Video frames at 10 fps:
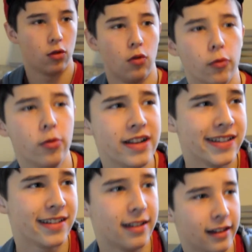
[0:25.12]

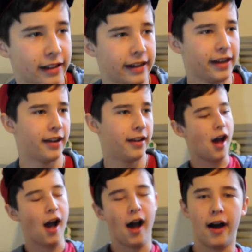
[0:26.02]
recently,
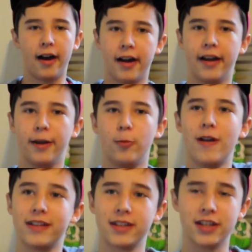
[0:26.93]
I
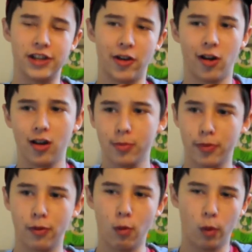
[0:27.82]
went to Europe.
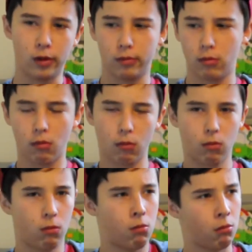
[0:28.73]
Well,
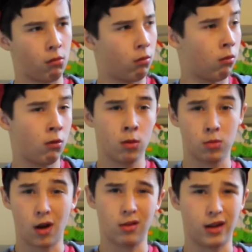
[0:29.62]

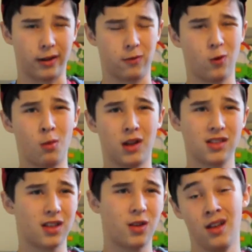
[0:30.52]
probably like four months
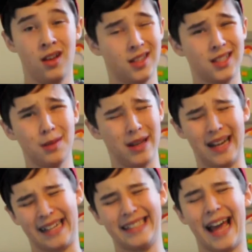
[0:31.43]
ago. Something
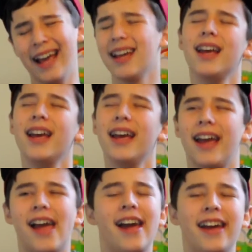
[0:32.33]
like that.
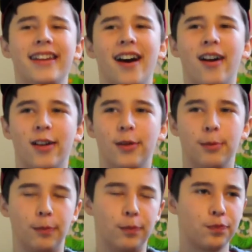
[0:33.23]
And, um...